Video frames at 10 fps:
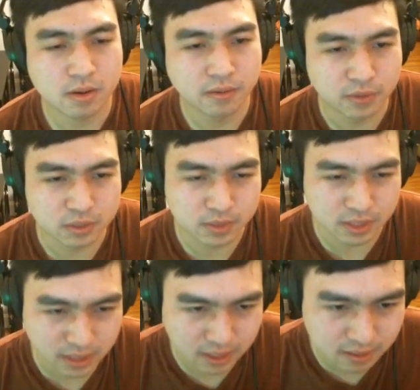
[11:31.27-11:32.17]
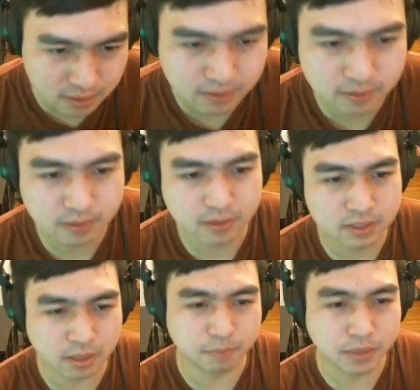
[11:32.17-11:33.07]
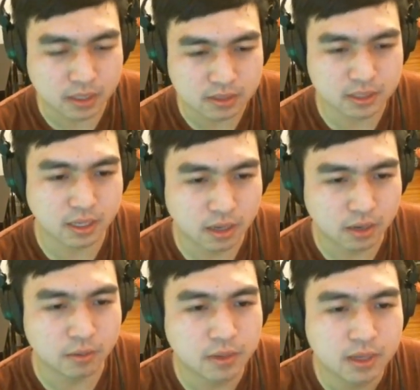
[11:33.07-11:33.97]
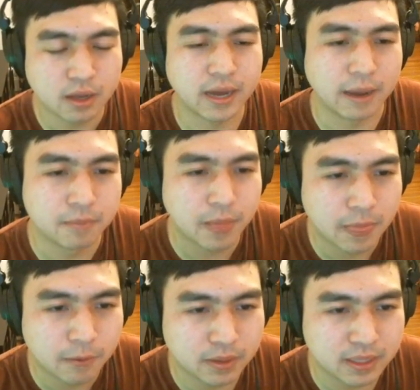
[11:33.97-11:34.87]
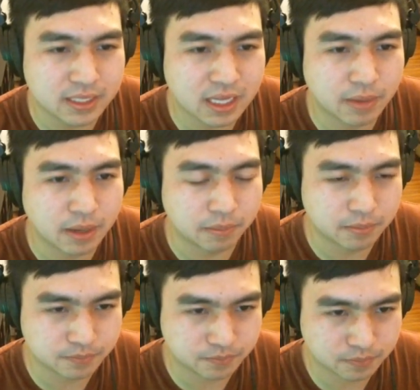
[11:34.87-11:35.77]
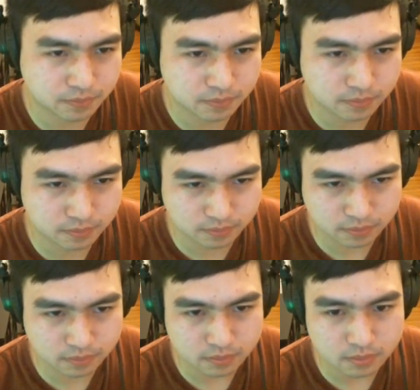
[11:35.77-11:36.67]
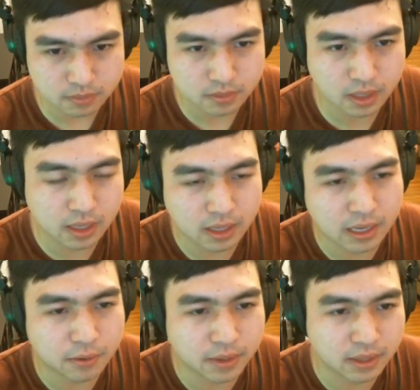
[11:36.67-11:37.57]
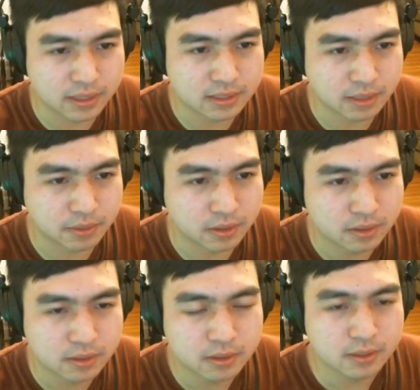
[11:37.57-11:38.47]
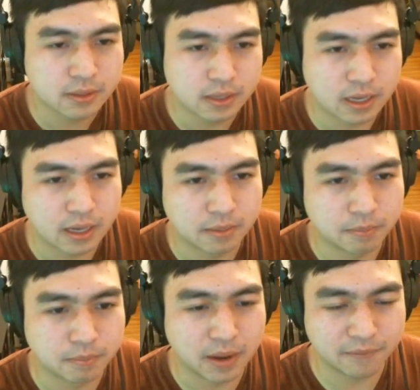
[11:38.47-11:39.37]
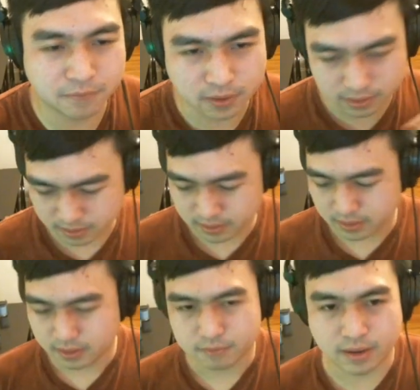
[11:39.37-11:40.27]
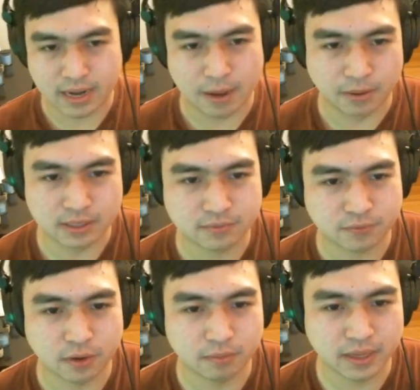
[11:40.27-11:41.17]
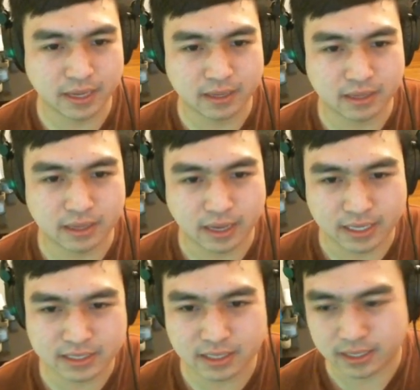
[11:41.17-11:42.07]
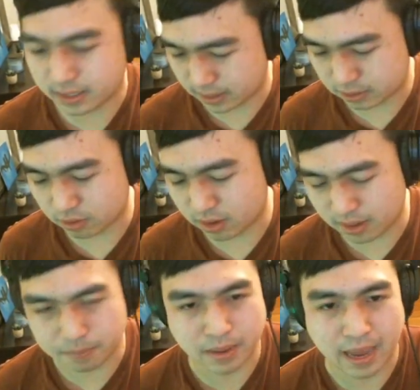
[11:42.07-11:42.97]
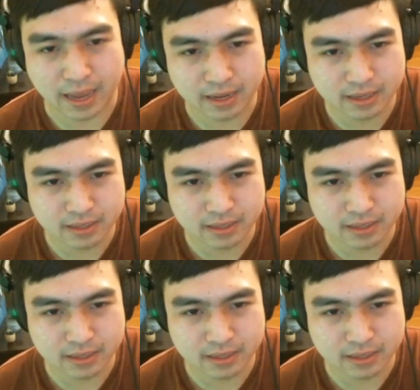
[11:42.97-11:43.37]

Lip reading: Foot switches here. Oh, okay. When these come up, how do I line this up here? My foot right now is firmly. I guess, like, can I draw a pad?